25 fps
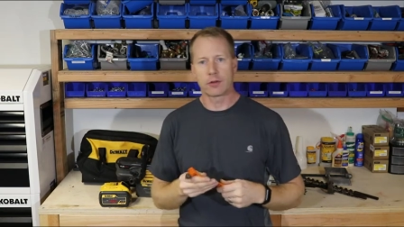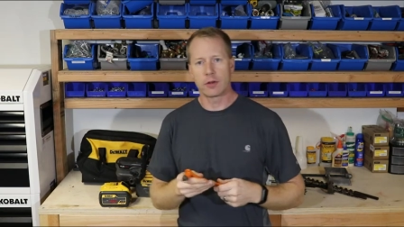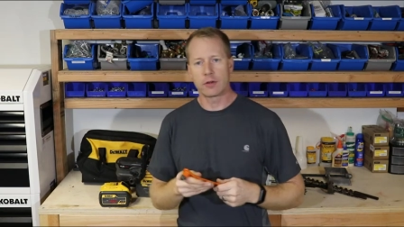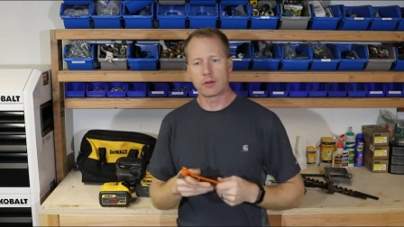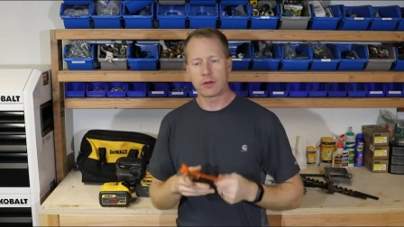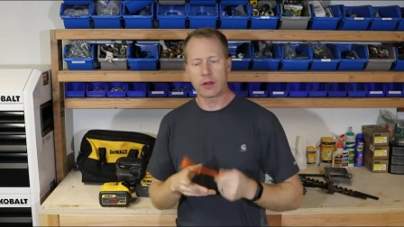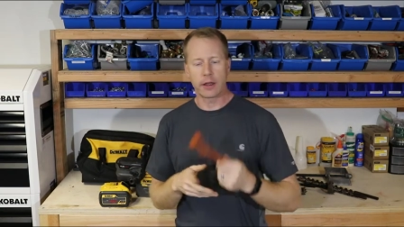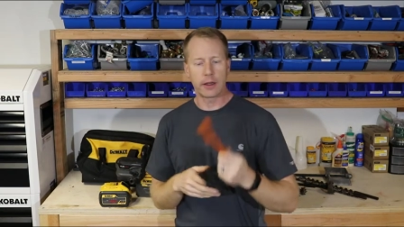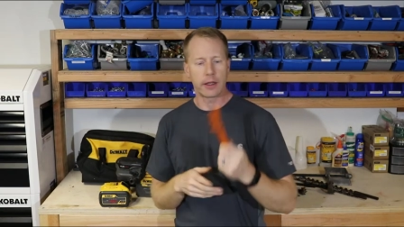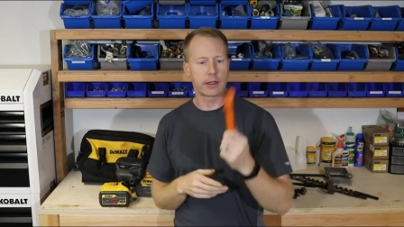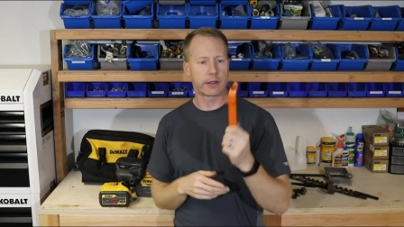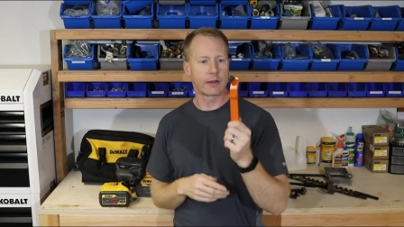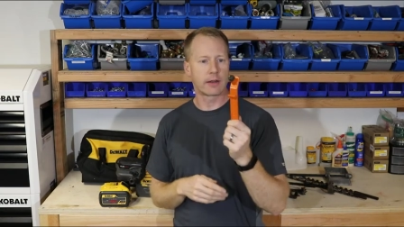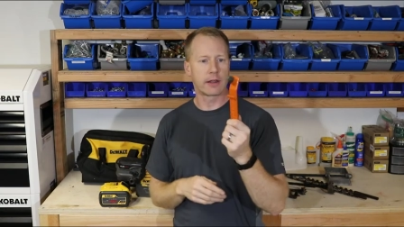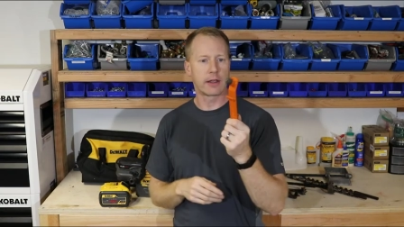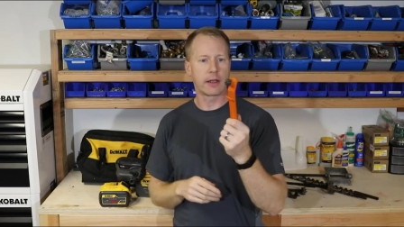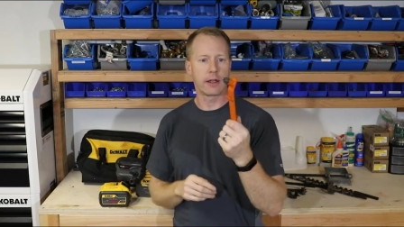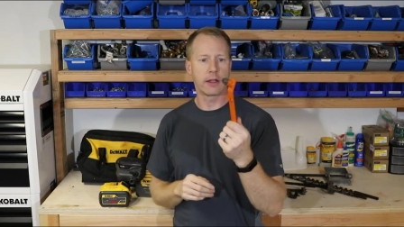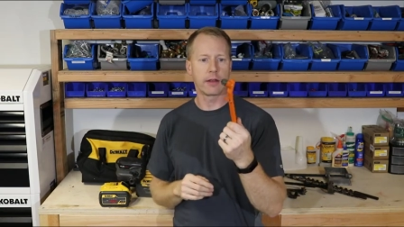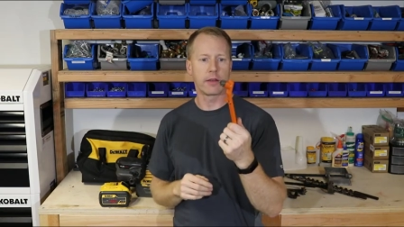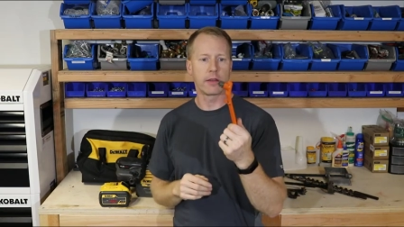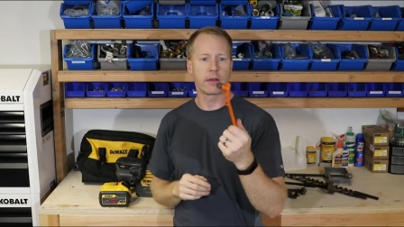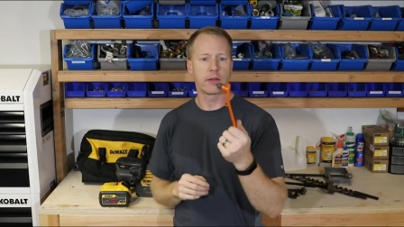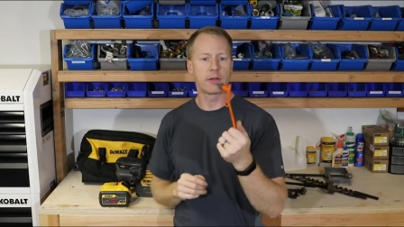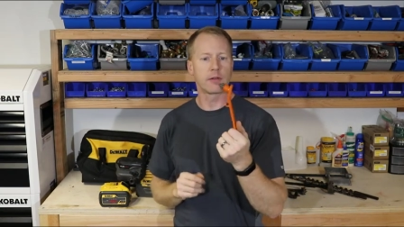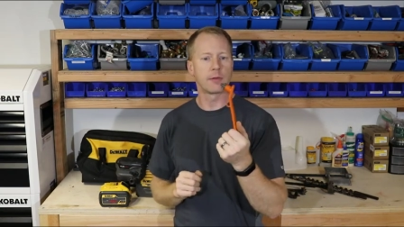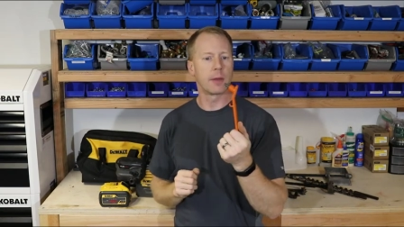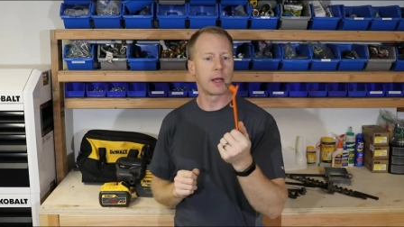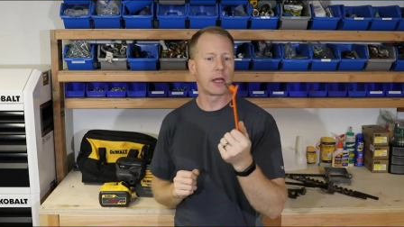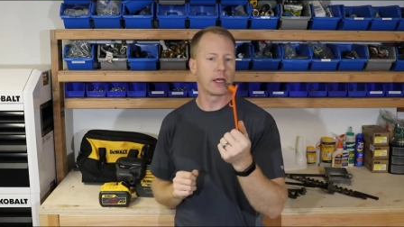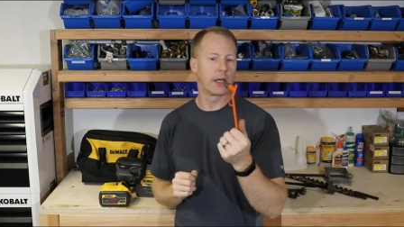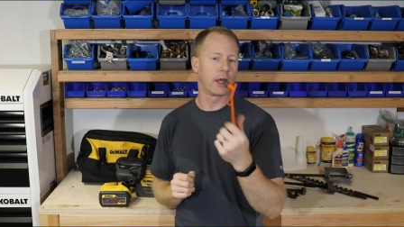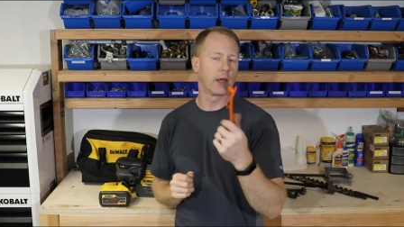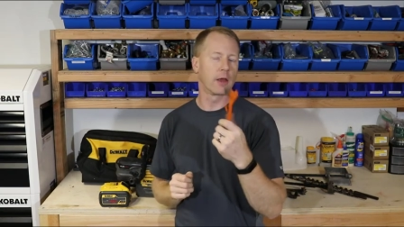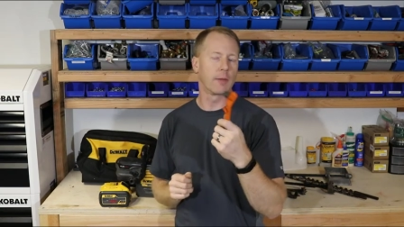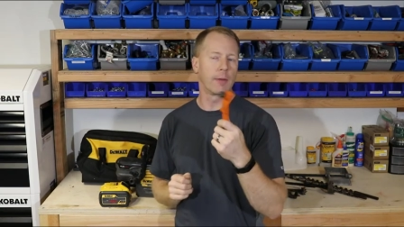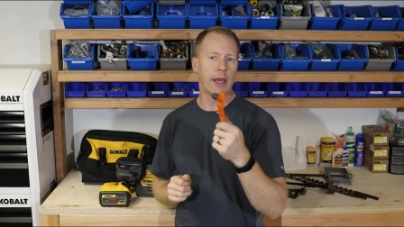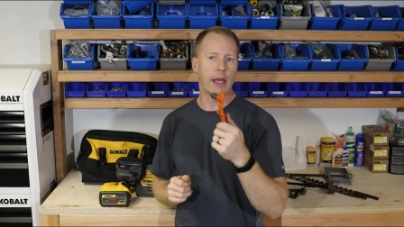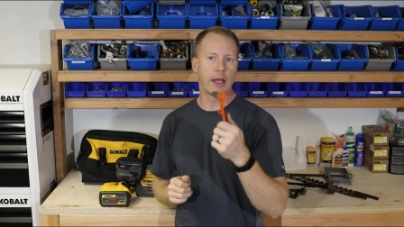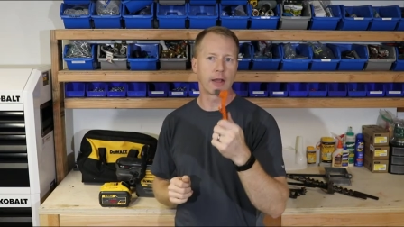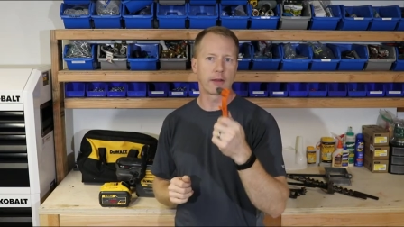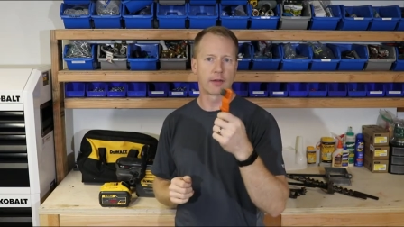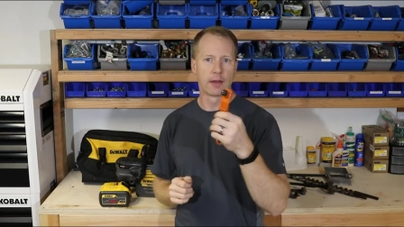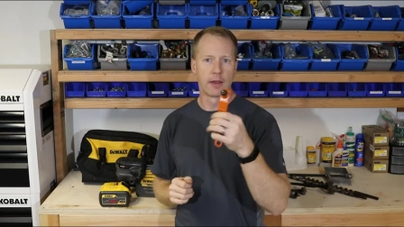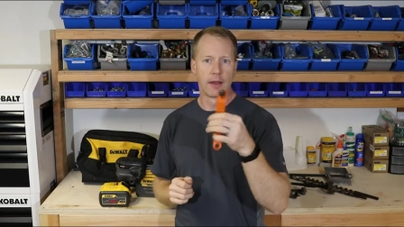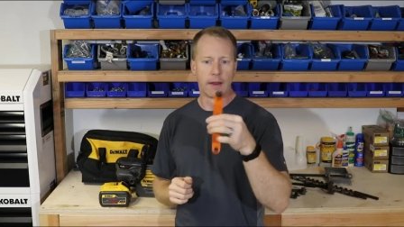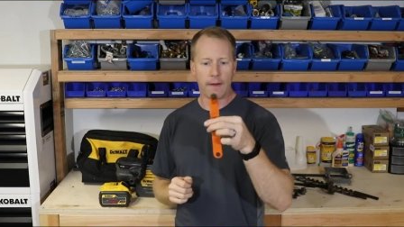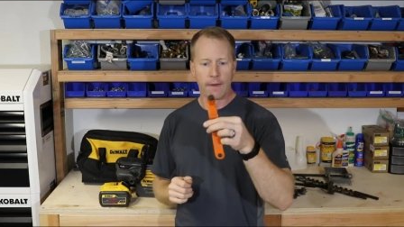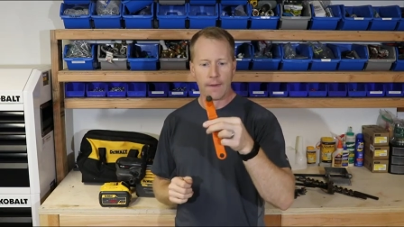which I like to carry this in my nail bags,